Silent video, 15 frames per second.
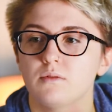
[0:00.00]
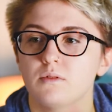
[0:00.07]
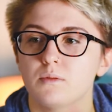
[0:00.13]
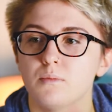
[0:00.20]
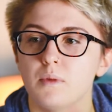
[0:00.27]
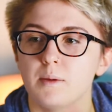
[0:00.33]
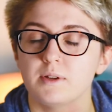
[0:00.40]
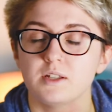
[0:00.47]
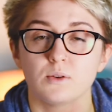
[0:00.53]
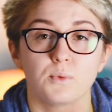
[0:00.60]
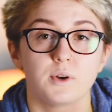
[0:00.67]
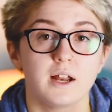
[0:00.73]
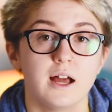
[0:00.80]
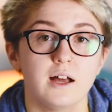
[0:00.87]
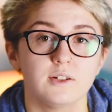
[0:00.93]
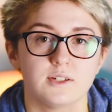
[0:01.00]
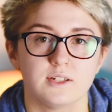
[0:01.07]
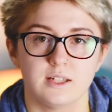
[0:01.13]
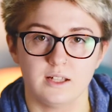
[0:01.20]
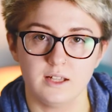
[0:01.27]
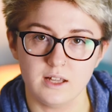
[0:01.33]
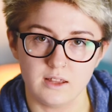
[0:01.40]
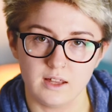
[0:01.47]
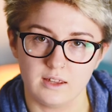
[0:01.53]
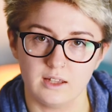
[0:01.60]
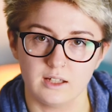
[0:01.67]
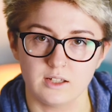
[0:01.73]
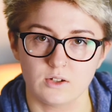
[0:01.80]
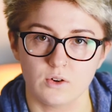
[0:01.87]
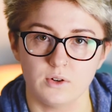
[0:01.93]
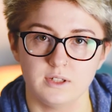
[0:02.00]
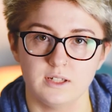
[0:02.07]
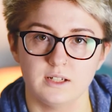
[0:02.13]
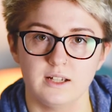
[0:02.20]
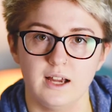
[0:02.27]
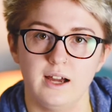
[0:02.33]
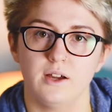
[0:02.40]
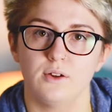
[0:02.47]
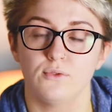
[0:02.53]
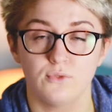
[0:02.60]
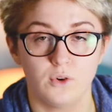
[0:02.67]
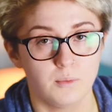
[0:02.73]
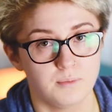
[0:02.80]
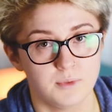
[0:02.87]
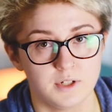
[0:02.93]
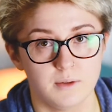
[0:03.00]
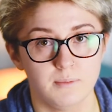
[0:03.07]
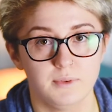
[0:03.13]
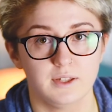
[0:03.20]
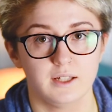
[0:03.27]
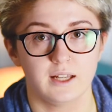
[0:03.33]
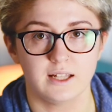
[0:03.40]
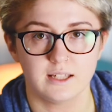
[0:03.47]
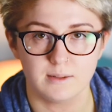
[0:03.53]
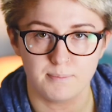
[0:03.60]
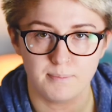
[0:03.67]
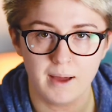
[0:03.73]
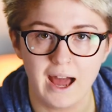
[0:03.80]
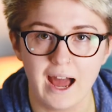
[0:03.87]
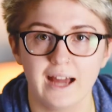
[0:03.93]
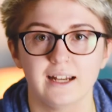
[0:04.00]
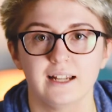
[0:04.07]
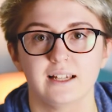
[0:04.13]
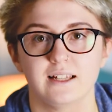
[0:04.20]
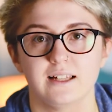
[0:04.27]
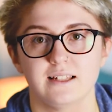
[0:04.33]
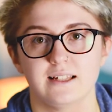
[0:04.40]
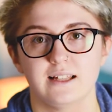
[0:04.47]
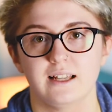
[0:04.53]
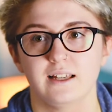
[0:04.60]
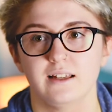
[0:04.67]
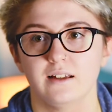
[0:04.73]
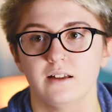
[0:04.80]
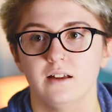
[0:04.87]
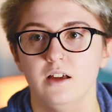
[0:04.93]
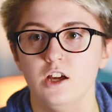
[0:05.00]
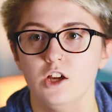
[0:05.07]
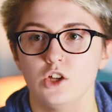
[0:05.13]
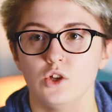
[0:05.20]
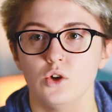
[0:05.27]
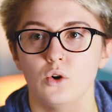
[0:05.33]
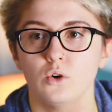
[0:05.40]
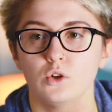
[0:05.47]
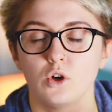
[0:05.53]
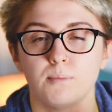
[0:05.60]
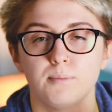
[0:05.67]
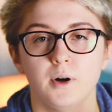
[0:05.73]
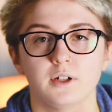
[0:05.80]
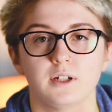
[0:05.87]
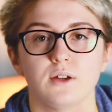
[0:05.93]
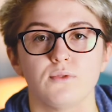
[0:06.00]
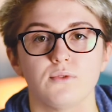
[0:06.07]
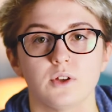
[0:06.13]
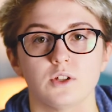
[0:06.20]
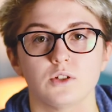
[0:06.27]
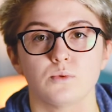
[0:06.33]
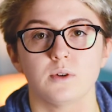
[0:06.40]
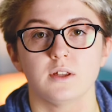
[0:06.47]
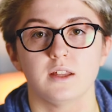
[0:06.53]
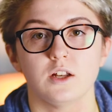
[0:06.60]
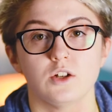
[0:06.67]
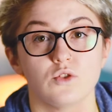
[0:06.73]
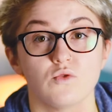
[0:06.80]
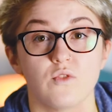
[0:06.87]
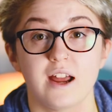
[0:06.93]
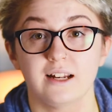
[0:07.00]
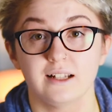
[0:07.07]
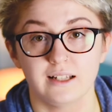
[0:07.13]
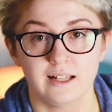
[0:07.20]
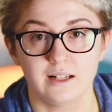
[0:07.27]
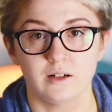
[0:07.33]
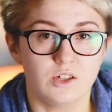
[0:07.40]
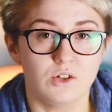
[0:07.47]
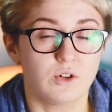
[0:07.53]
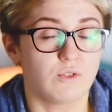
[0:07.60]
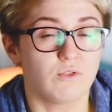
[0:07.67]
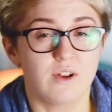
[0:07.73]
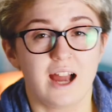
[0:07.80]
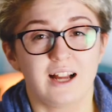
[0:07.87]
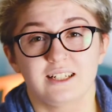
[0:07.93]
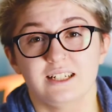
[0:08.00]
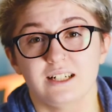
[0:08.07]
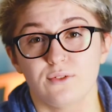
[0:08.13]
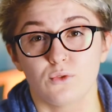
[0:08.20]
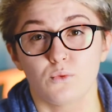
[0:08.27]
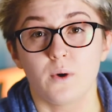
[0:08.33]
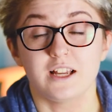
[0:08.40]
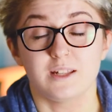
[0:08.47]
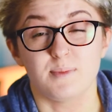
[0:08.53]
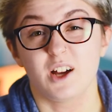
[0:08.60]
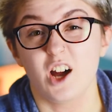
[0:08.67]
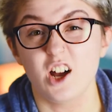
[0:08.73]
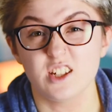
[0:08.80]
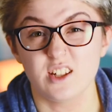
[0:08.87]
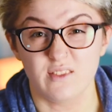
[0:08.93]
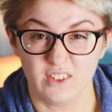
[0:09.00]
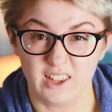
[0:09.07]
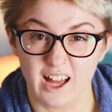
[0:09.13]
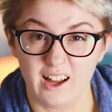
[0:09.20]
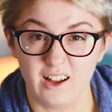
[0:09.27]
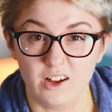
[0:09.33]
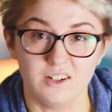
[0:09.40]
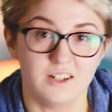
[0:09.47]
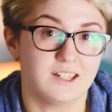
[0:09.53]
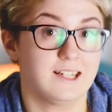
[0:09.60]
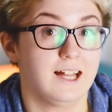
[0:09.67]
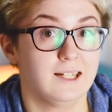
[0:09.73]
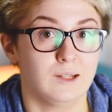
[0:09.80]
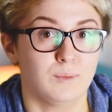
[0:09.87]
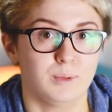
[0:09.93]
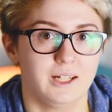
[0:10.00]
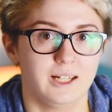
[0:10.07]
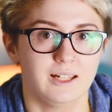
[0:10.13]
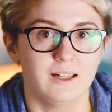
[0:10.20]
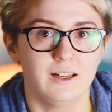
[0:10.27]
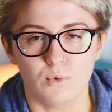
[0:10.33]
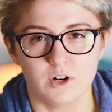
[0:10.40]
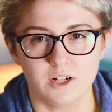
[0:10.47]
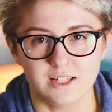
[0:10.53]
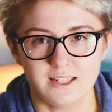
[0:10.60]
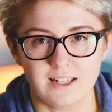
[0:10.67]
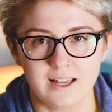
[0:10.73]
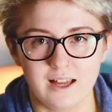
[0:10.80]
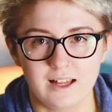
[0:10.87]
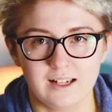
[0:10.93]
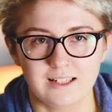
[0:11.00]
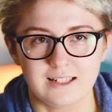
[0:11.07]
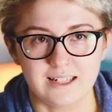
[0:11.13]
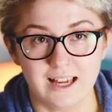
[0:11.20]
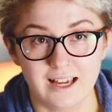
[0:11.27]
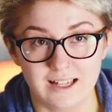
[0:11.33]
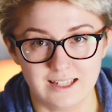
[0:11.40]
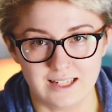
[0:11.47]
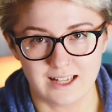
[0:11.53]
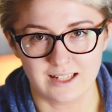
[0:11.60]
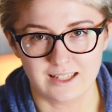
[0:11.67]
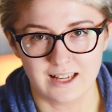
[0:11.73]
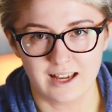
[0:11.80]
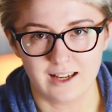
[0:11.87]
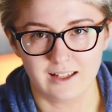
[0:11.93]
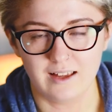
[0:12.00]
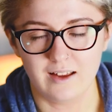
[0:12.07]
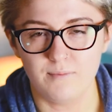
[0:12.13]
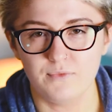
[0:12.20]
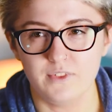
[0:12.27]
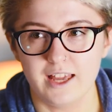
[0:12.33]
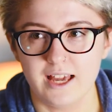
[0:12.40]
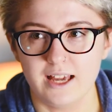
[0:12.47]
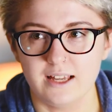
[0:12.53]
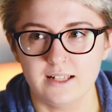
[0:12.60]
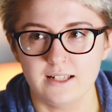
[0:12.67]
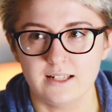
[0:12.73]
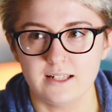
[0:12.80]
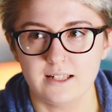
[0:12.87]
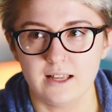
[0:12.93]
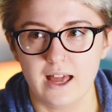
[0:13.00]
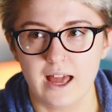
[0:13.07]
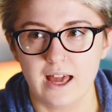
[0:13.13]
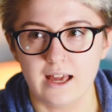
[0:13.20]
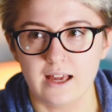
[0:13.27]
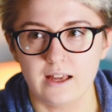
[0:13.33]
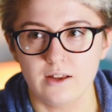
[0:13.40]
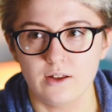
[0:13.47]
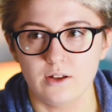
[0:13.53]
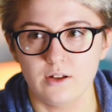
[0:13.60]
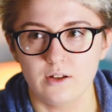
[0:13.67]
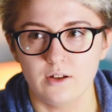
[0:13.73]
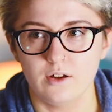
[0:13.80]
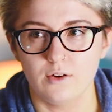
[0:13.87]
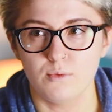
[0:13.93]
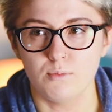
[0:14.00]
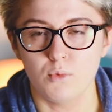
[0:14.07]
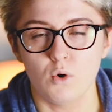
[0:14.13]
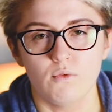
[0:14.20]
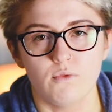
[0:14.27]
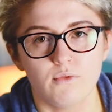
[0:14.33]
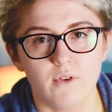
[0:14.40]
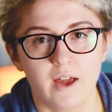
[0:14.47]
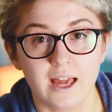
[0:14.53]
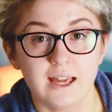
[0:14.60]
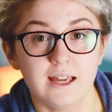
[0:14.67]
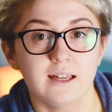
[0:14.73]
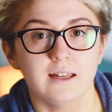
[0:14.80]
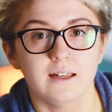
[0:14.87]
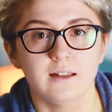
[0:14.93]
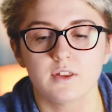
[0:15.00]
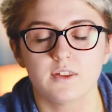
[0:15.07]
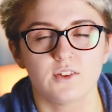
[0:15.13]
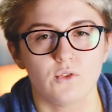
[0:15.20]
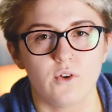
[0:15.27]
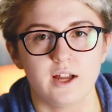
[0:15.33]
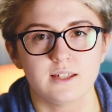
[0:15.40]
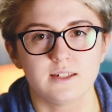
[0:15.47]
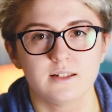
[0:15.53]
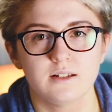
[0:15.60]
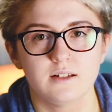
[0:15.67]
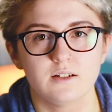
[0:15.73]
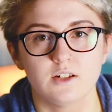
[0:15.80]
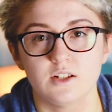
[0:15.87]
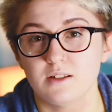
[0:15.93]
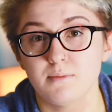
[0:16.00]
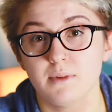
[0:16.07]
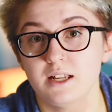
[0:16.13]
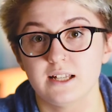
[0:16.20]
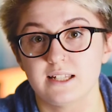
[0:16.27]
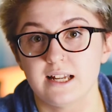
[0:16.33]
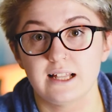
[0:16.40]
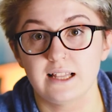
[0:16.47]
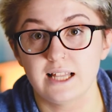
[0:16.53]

maybe someone else that they think is going to die from something. It's a panic. It's like your body fills with adrenaline. You can react in different ways because of that, understandably. Whereas an anxiety attack is a more vague threat. Doesn't mean it's any